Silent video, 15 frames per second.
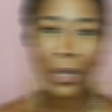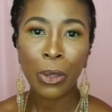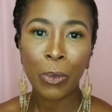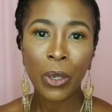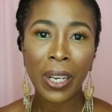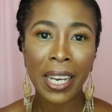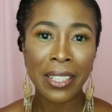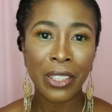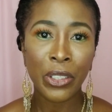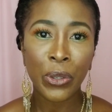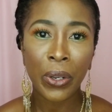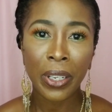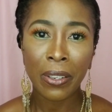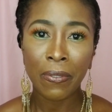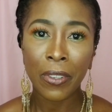I hope you guys
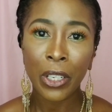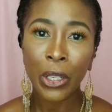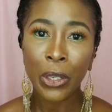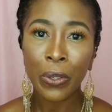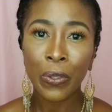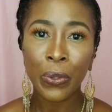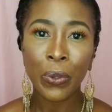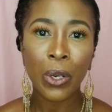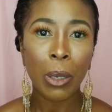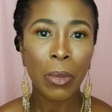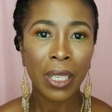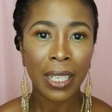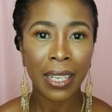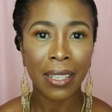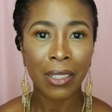enjoyed that video. Do
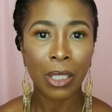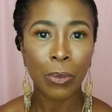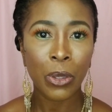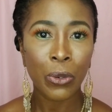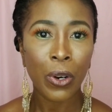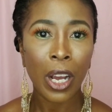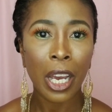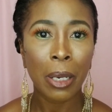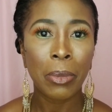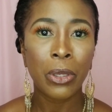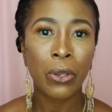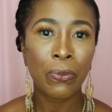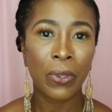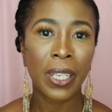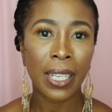comment, like, and subscribe.
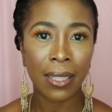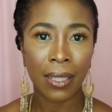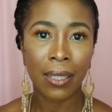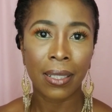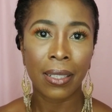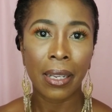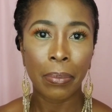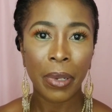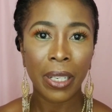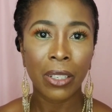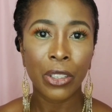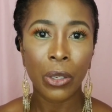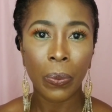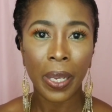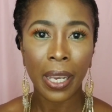Don't forget to hit that bell
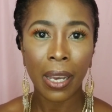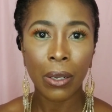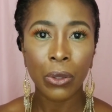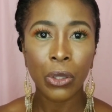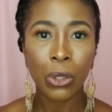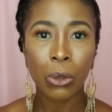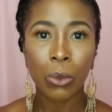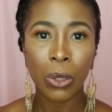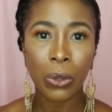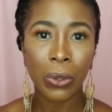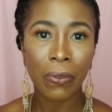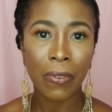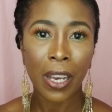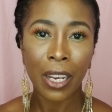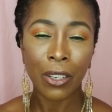on your way out so you'll be
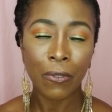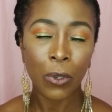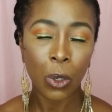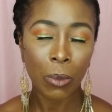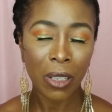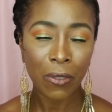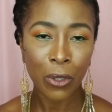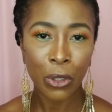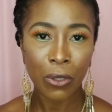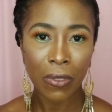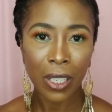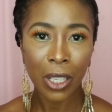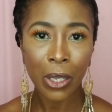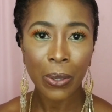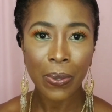notified of all my future
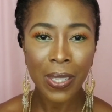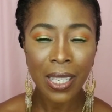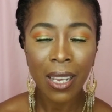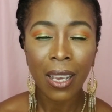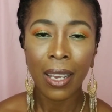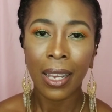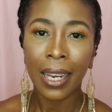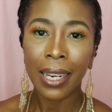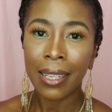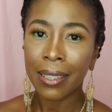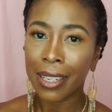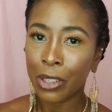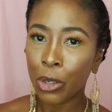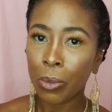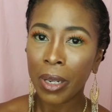videos. And I'll
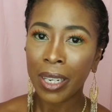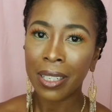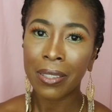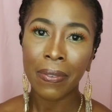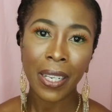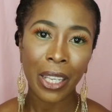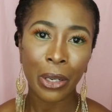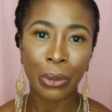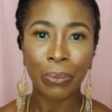catch you in my next video.